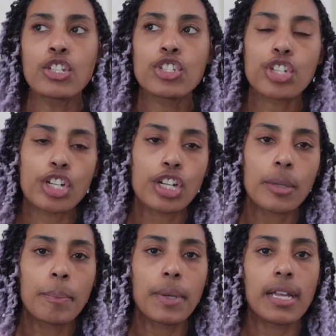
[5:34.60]

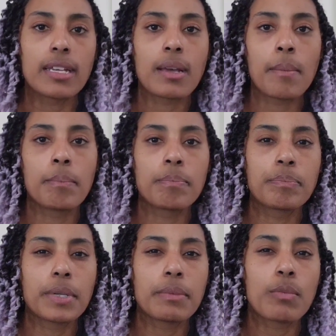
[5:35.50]
sugar, but
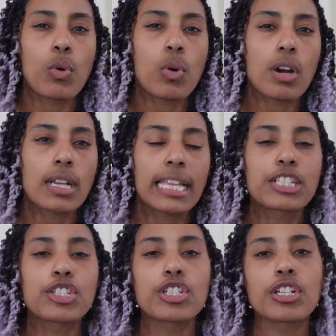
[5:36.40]
but more
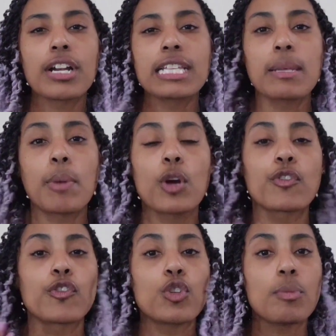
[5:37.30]
like sugar is a
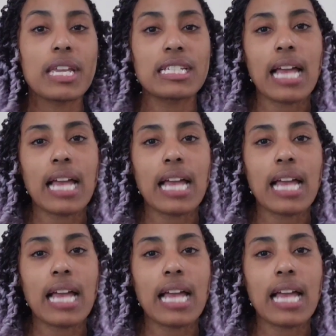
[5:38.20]
perfumy